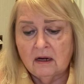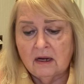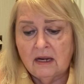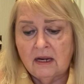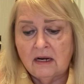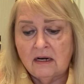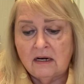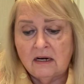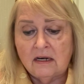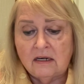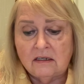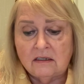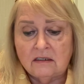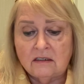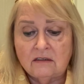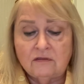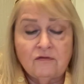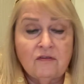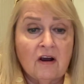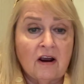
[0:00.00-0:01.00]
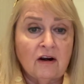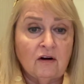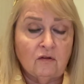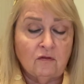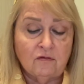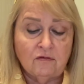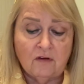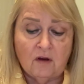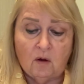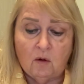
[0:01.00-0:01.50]
in his final
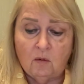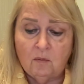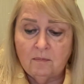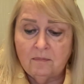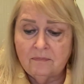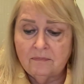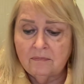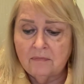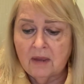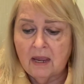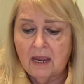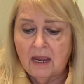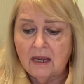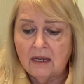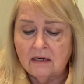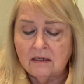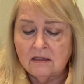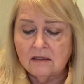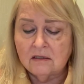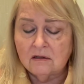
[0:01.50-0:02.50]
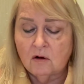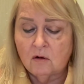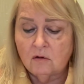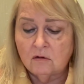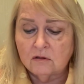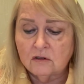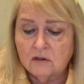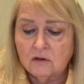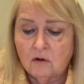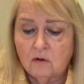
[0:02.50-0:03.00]
film and
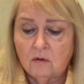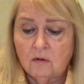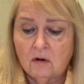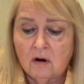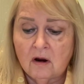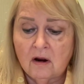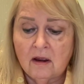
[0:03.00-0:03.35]
also